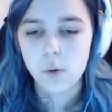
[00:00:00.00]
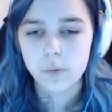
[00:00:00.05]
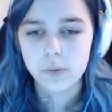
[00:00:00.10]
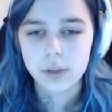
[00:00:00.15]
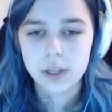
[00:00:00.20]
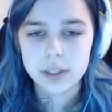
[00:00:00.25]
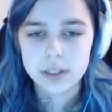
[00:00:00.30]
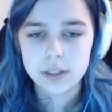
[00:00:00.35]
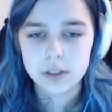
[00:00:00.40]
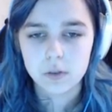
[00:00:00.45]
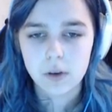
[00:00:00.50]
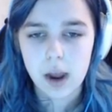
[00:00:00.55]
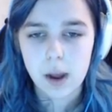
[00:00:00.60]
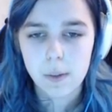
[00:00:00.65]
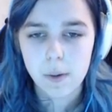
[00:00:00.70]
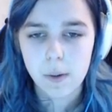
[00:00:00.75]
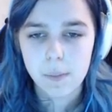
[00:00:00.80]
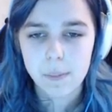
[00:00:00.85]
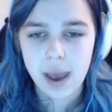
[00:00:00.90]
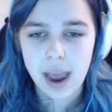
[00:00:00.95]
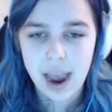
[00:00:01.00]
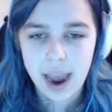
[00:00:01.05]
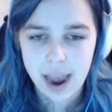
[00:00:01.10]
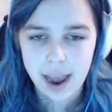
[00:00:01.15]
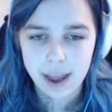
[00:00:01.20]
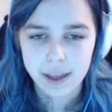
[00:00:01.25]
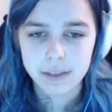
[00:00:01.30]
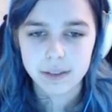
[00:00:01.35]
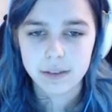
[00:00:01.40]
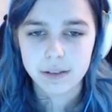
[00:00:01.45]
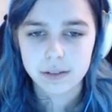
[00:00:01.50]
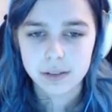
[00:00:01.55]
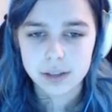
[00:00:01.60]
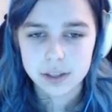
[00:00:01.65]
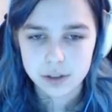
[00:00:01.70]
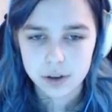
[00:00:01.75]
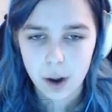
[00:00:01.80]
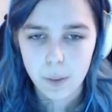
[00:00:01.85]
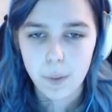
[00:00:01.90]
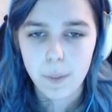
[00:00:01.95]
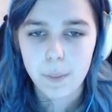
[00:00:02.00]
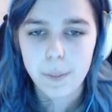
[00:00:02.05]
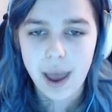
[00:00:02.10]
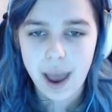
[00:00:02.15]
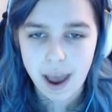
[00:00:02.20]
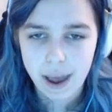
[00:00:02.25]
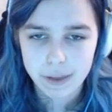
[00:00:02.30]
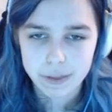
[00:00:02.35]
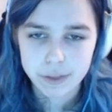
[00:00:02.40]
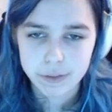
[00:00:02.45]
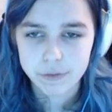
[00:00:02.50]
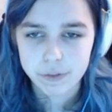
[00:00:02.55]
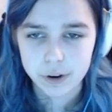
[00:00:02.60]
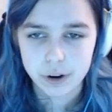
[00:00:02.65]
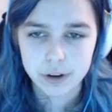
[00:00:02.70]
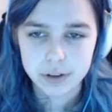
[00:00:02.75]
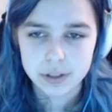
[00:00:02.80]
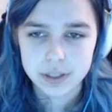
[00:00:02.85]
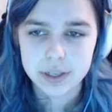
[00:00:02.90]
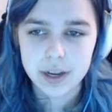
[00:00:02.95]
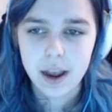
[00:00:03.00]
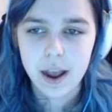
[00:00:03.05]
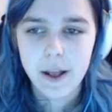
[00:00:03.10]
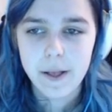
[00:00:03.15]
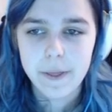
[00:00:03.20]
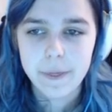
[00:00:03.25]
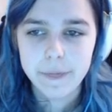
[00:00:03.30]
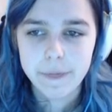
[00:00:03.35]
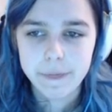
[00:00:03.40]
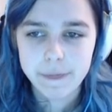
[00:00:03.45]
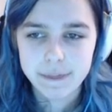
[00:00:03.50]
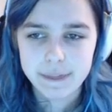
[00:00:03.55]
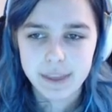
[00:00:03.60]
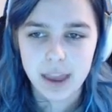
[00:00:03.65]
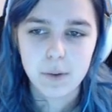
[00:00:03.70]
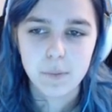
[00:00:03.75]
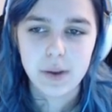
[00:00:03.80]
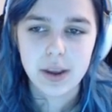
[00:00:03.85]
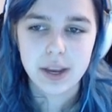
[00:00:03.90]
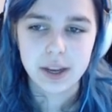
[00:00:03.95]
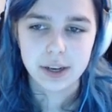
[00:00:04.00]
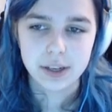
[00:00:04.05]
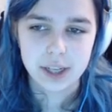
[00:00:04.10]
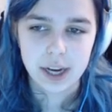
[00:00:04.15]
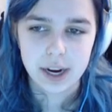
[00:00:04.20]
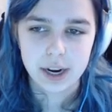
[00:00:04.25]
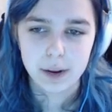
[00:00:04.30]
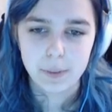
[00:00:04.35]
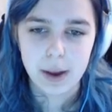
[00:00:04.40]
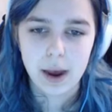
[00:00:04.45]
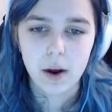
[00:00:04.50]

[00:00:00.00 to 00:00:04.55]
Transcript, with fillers: let's grab a path. Let's grab a path first. Then we can check him out.